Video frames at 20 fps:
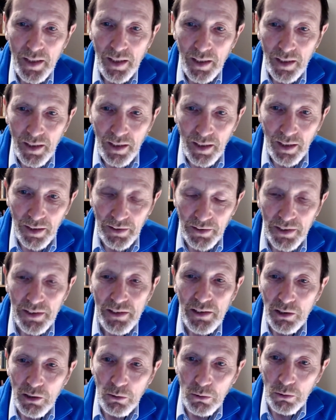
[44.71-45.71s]
It didn't
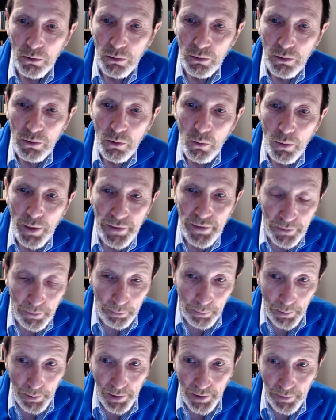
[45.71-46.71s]
go quite to
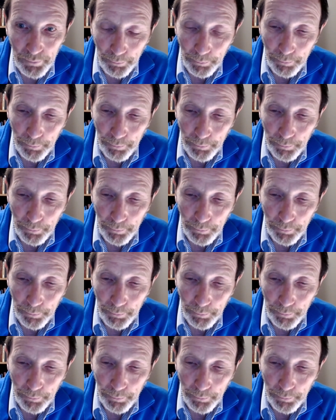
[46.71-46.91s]
plan.